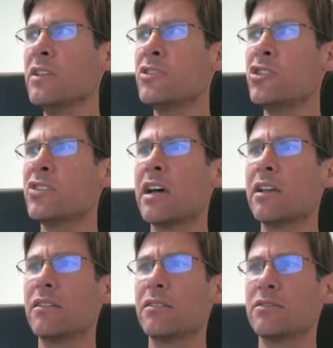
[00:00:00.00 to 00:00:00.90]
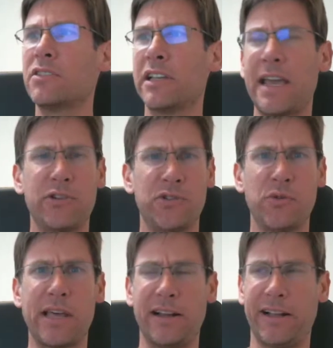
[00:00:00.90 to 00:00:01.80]
And she carries through
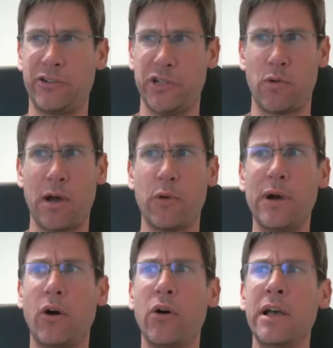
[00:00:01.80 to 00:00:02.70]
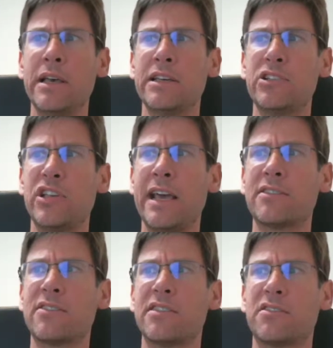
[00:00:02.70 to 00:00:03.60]
that analogy quite well. And she
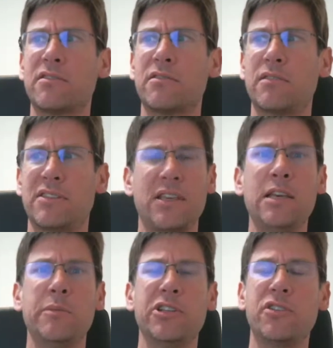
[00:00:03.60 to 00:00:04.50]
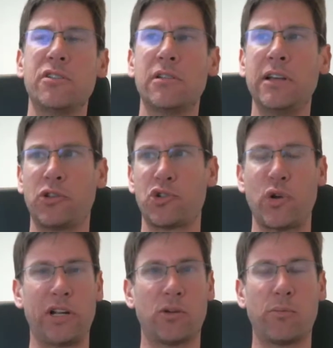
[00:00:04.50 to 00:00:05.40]
has this image
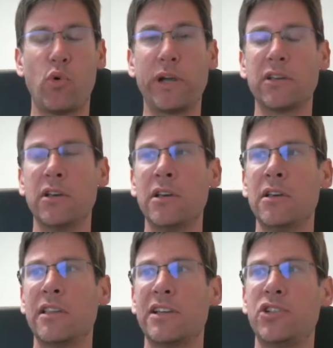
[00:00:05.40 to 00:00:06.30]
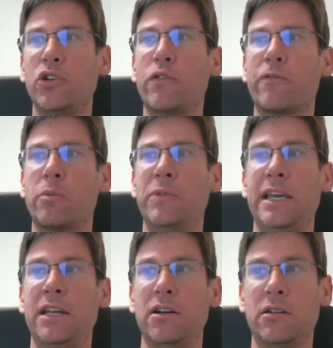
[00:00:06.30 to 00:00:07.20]
illustrating her point, that you go from
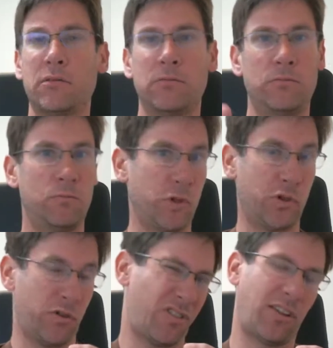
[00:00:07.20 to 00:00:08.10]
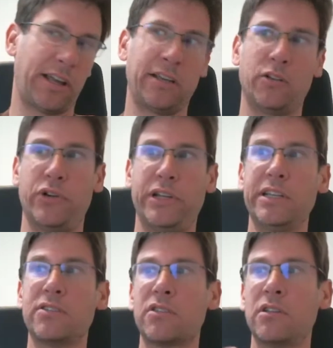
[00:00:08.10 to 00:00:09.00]
data, which are like
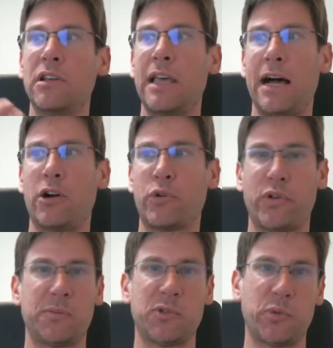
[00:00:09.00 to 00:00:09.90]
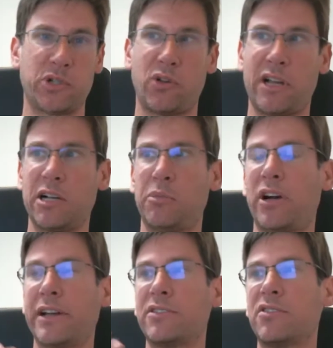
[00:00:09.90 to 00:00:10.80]
ingredients, algorithms, which are like
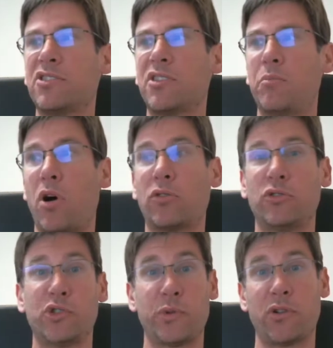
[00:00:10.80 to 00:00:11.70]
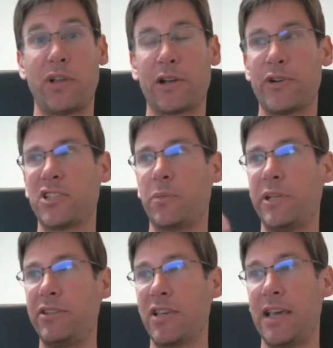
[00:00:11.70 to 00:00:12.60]
appliances, models, which are like
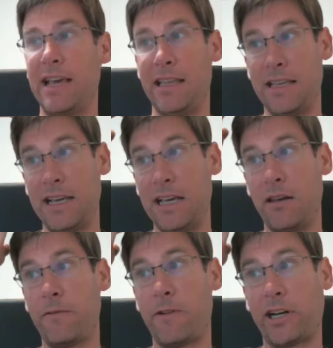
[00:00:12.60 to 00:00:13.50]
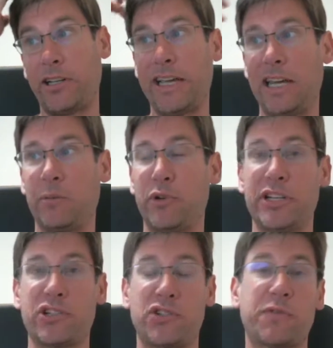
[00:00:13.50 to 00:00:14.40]
recipes, and then finally getting
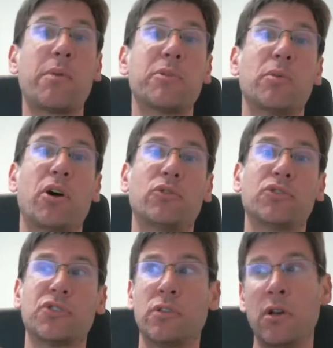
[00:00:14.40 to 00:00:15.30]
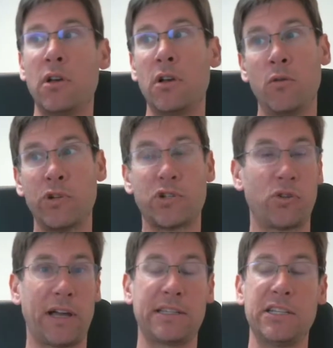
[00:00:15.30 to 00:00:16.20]
predictions from your models, which are
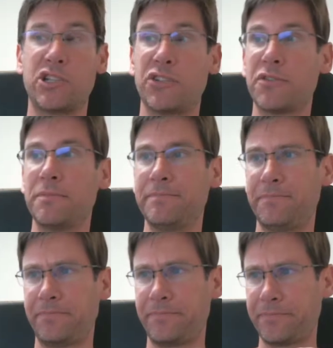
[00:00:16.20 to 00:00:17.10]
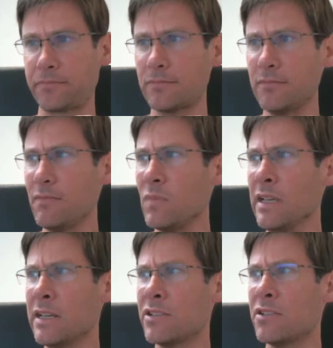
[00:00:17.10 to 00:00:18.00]
like dishes.
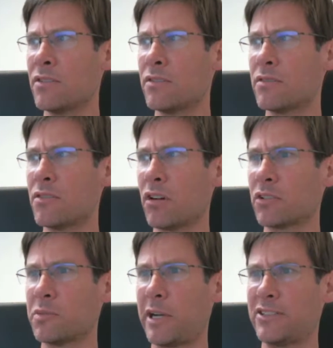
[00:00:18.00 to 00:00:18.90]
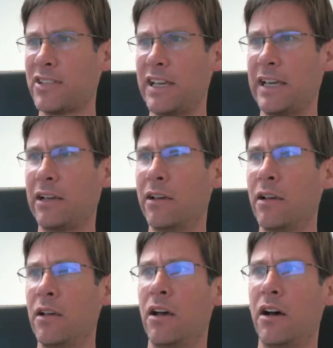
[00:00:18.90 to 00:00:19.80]
And she talks by saying
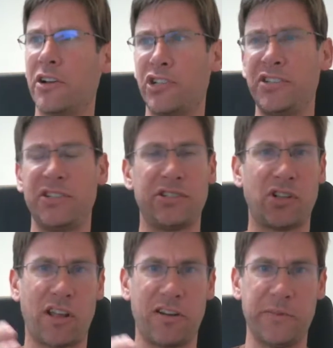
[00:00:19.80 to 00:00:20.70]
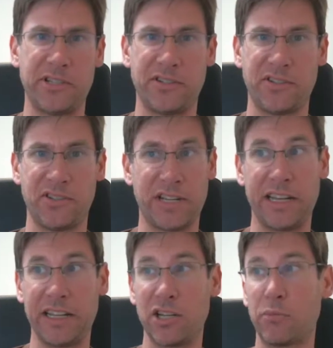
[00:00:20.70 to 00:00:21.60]
she sees a lot of businesses
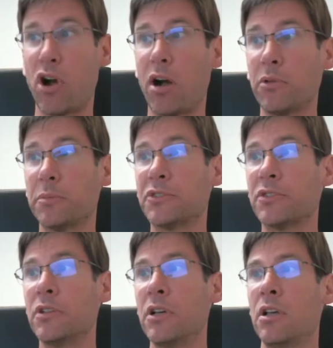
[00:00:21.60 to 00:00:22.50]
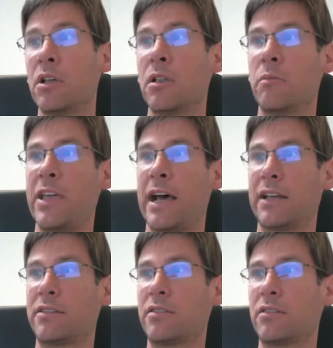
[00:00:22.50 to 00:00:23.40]
getting into problems,
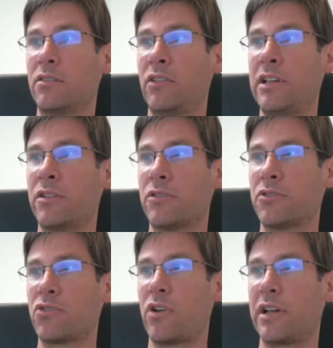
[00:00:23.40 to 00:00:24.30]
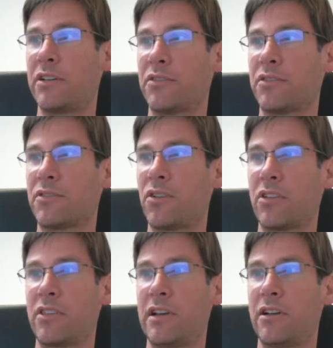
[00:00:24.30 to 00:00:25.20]
that leaders try to
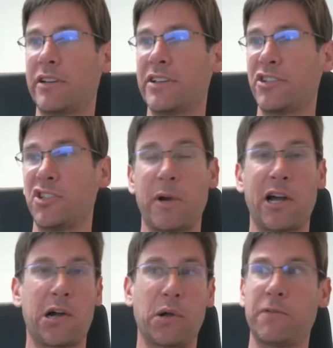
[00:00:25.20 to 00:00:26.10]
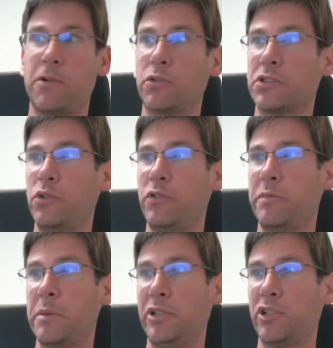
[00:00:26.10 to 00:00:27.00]
start their kitchens by hiring folks who've
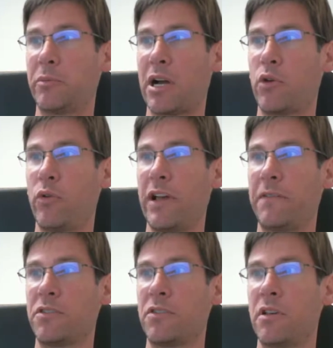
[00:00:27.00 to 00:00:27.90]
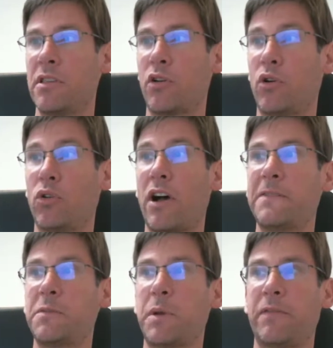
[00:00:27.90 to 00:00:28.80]
been building microwaves their whole
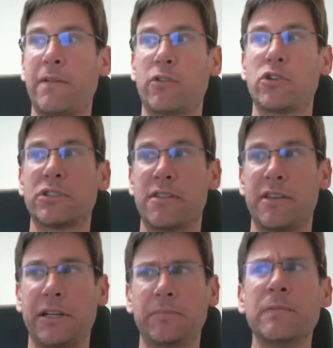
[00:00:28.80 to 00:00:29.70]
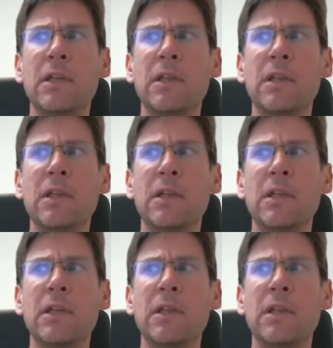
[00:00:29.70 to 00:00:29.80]
lives but have never cooked a thing.